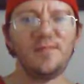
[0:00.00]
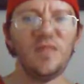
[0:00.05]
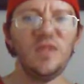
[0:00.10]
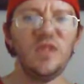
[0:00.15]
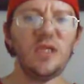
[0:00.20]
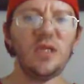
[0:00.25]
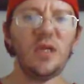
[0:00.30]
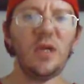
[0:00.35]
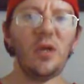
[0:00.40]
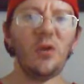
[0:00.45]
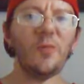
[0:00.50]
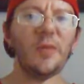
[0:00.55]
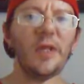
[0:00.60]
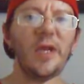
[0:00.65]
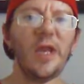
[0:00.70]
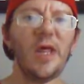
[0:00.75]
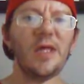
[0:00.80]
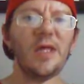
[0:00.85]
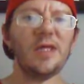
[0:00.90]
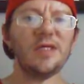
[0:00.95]
But
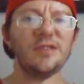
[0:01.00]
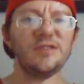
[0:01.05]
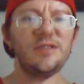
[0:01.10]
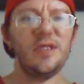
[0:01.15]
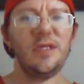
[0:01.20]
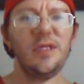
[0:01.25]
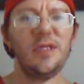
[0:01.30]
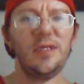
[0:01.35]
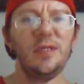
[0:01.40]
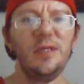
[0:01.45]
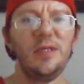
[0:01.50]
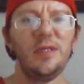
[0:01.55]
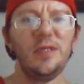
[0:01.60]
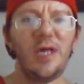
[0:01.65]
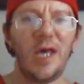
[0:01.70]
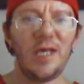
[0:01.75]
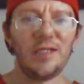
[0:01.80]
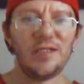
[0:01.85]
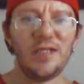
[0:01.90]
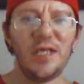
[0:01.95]
like I said,
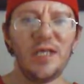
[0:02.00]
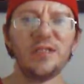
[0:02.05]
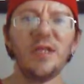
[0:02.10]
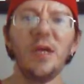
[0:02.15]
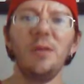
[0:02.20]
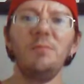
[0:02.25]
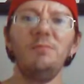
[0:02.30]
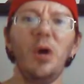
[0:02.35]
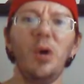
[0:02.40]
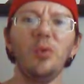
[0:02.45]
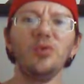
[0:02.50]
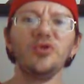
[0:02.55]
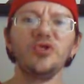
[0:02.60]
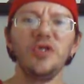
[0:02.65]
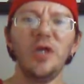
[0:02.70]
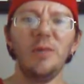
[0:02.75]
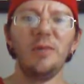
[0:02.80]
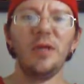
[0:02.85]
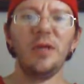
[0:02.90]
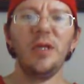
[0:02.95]
I think that most
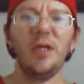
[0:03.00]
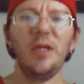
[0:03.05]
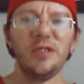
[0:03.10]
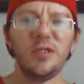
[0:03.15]
of it